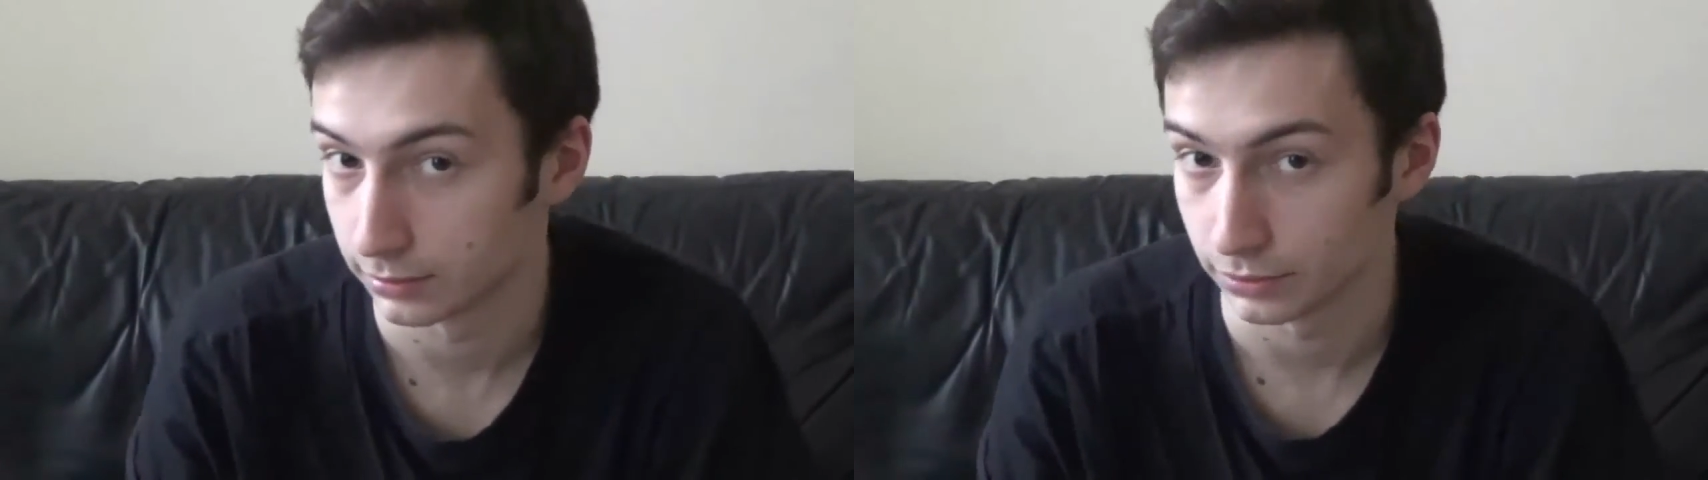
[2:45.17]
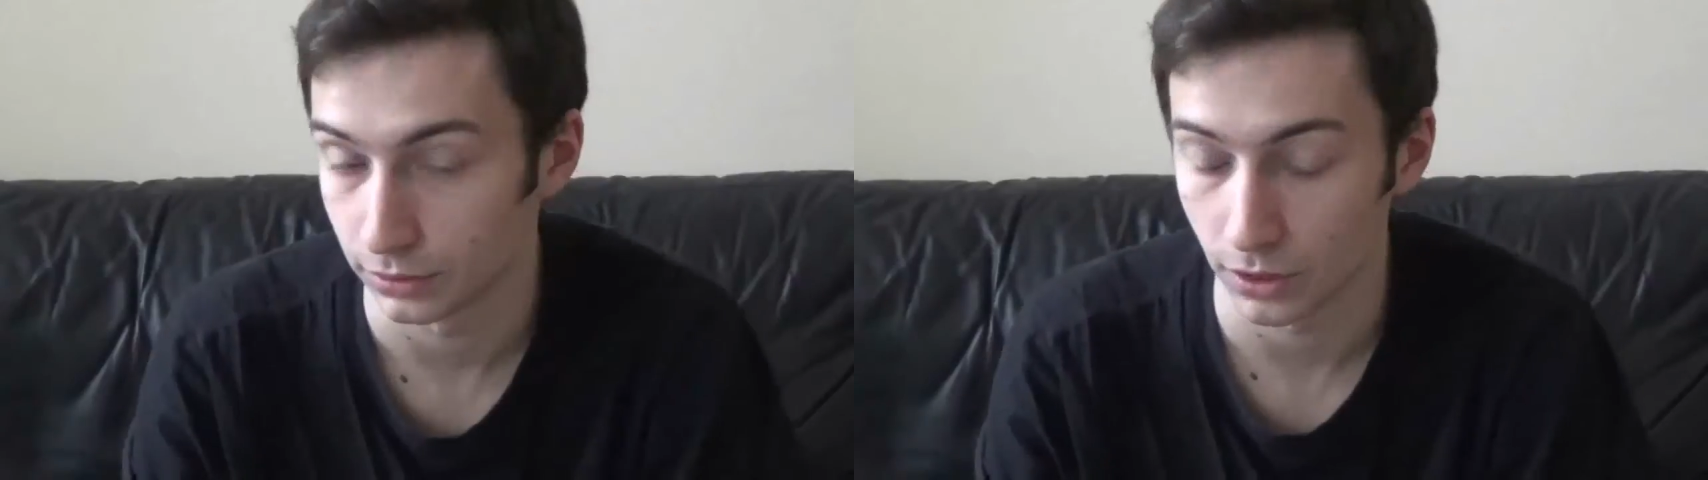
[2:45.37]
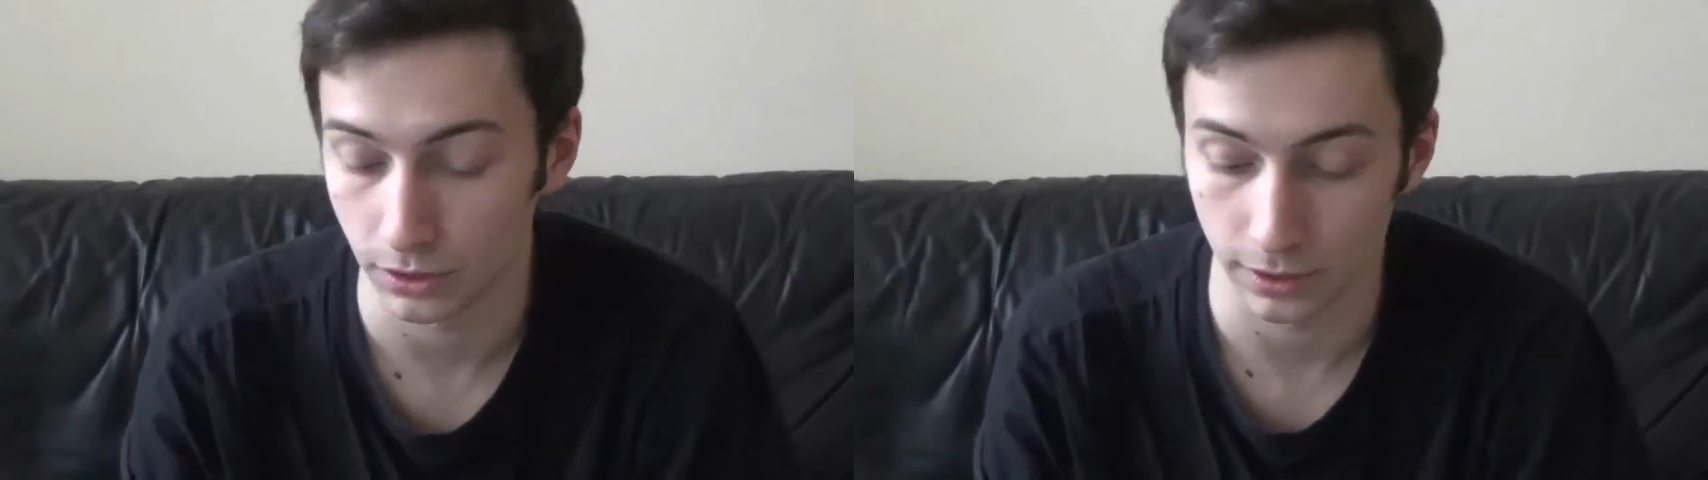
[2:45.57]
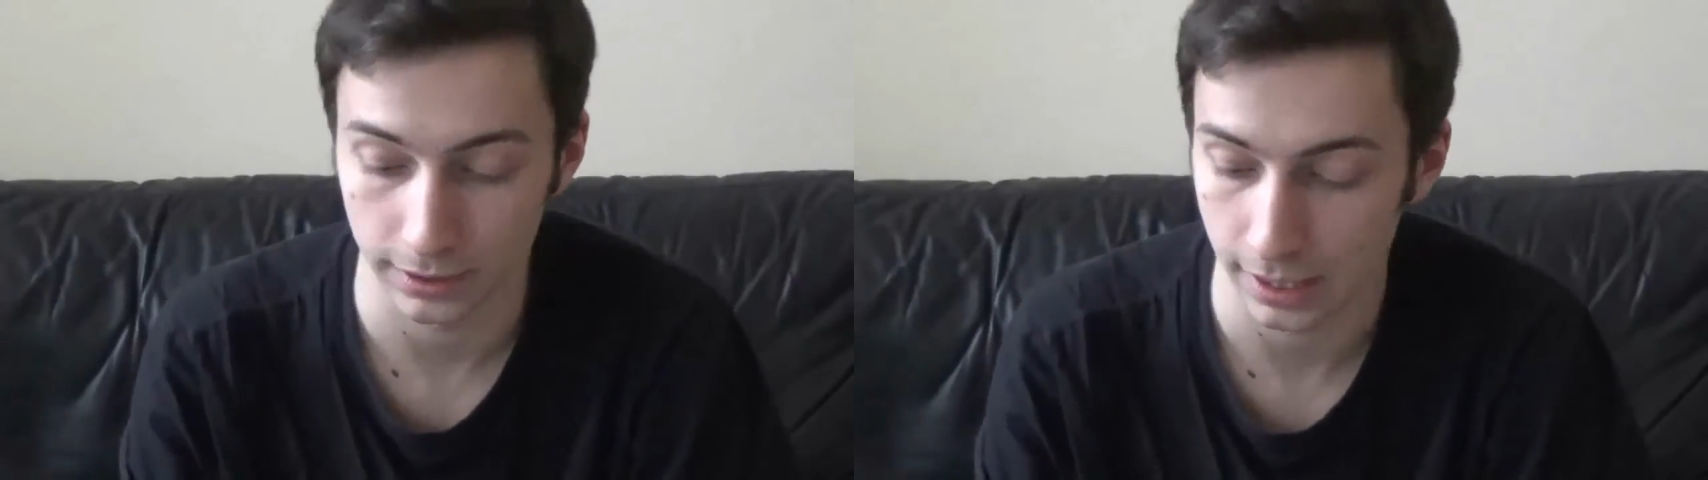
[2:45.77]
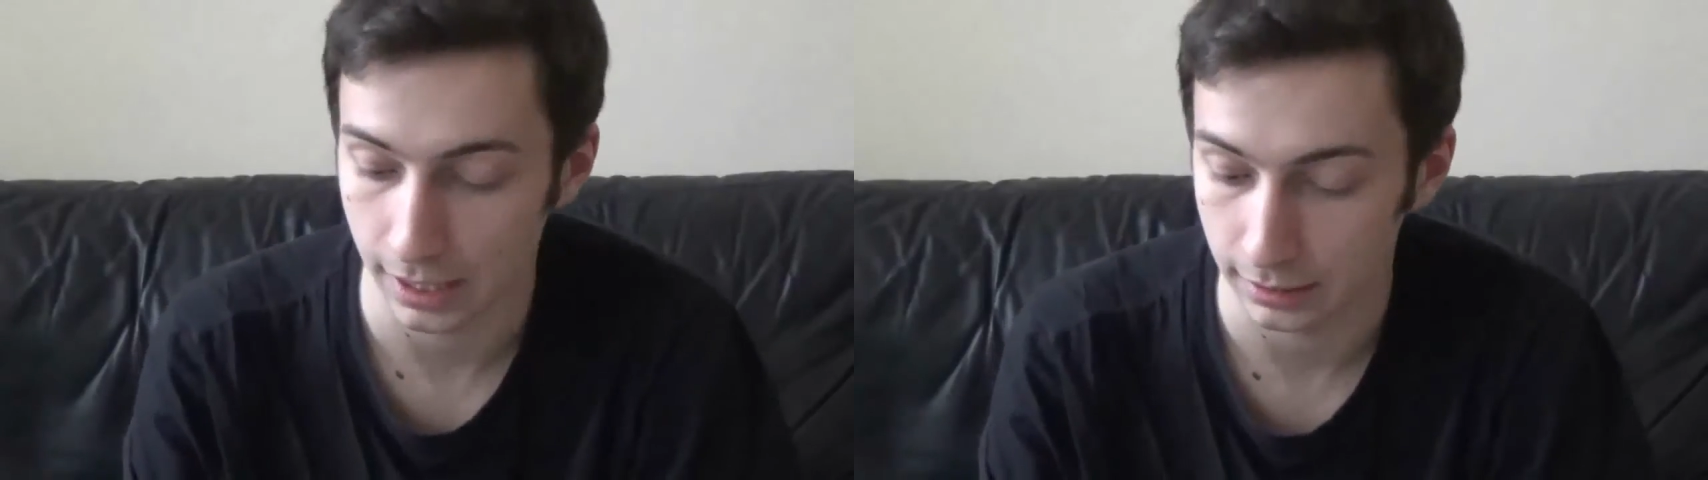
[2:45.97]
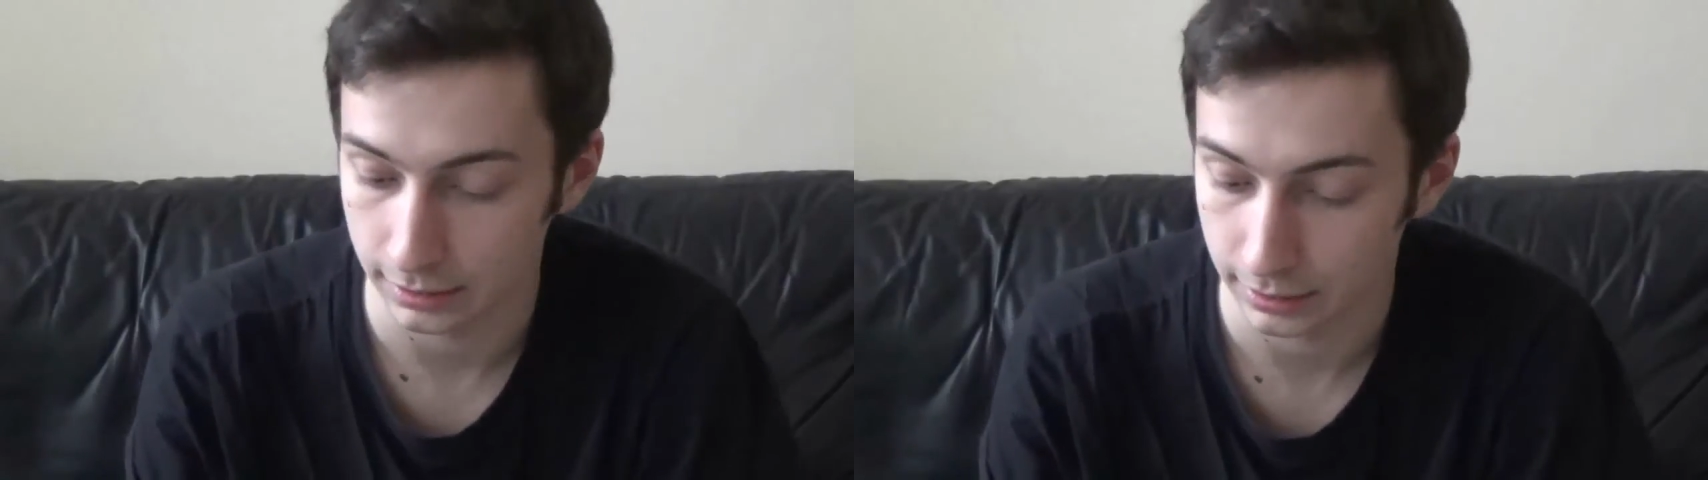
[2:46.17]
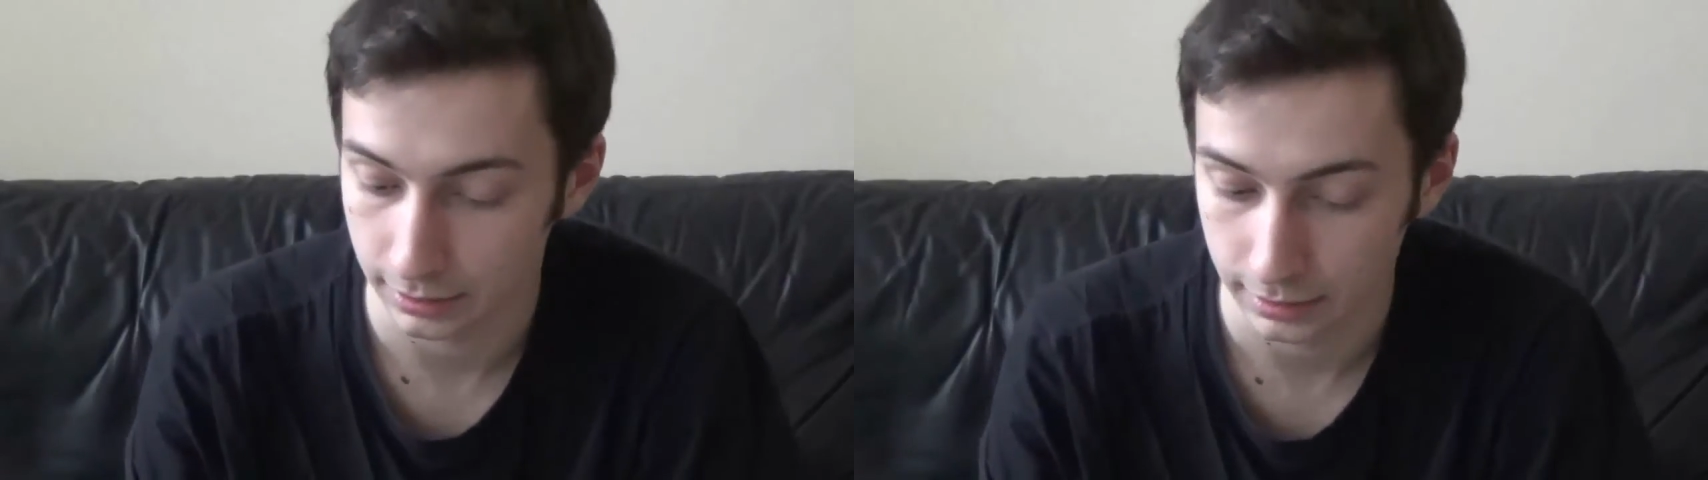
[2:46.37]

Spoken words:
to conquer the galaxy.